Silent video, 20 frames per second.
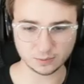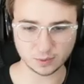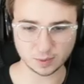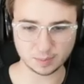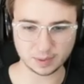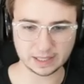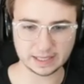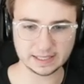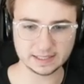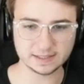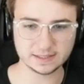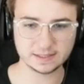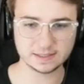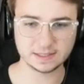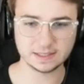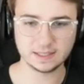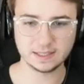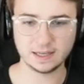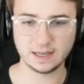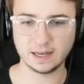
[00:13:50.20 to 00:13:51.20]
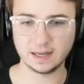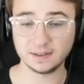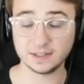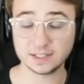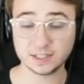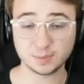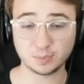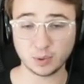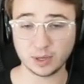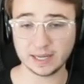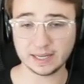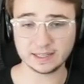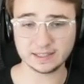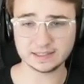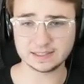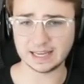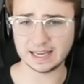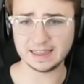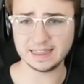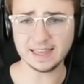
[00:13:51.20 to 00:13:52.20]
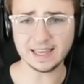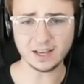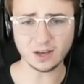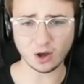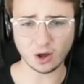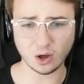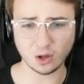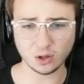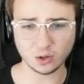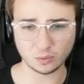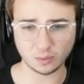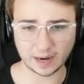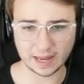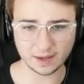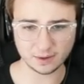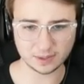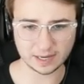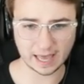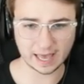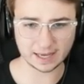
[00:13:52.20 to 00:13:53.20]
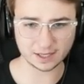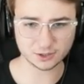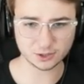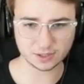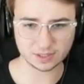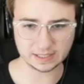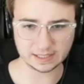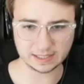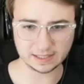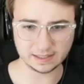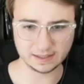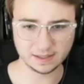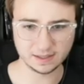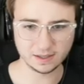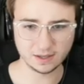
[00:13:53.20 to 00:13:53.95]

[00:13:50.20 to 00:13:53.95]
replaced. Uh, the springs, I think all around actually